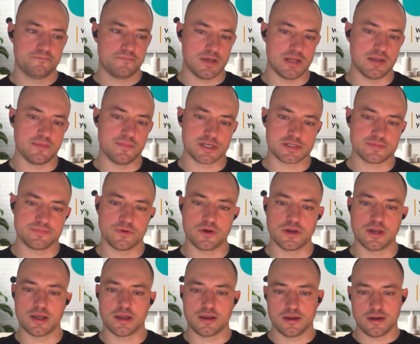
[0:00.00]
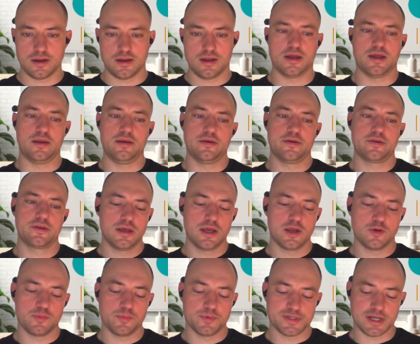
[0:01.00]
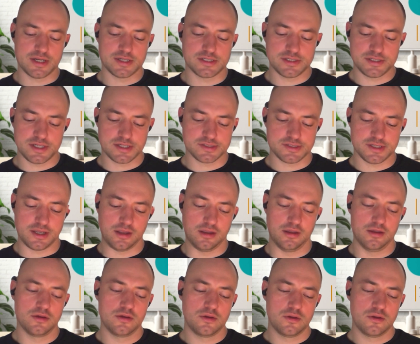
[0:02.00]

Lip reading: media mix modeling and incrementality testing,